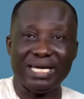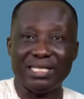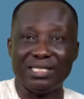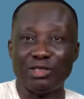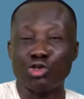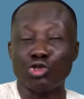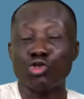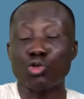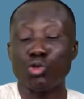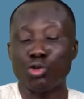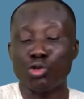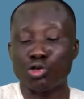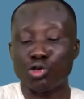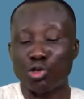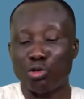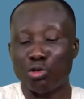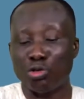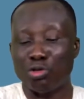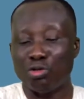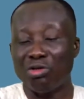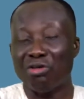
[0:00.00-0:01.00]
2
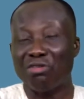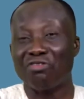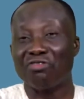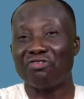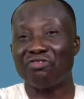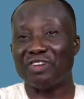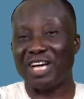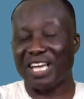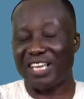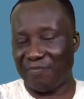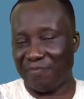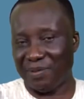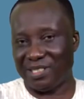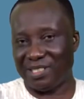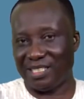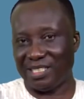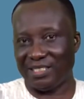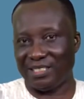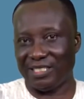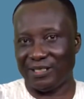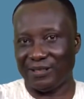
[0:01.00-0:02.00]
to
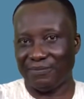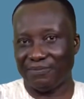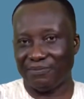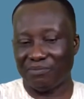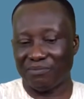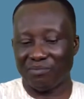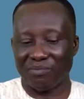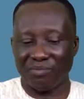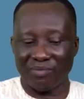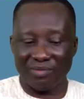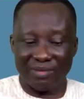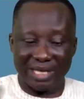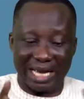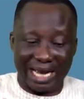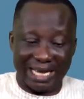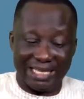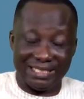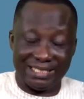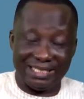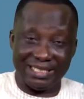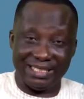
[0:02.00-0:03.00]
5%,
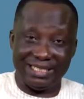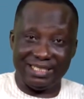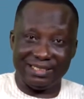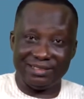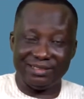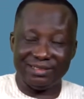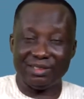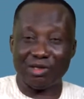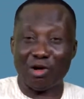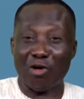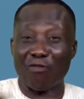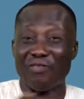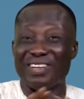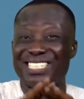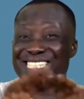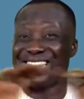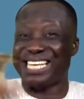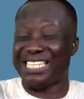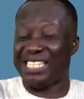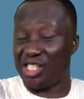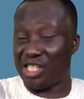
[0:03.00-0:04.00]
ideally, of
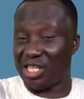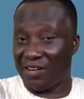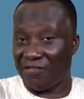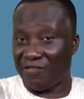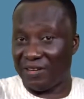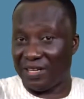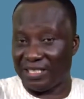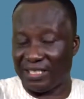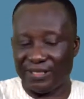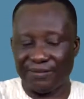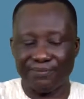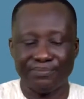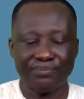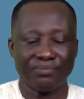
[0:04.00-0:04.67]
essential fat.